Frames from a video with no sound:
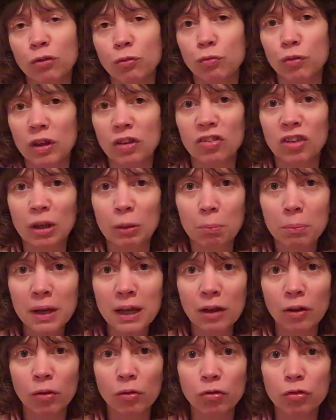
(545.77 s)
to fixing
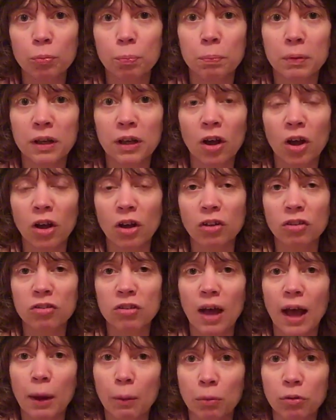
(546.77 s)
meals because
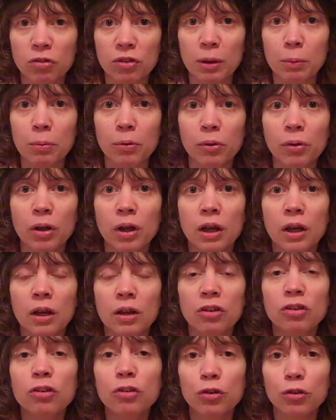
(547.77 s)
I was able
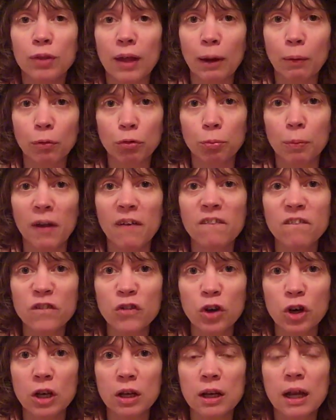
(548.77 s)
to do that with my
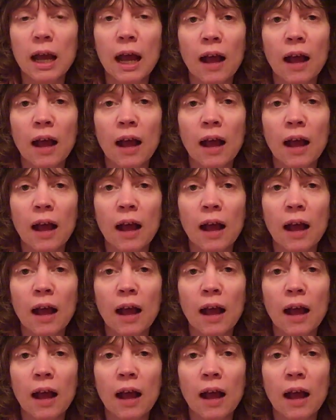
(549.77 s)
foot.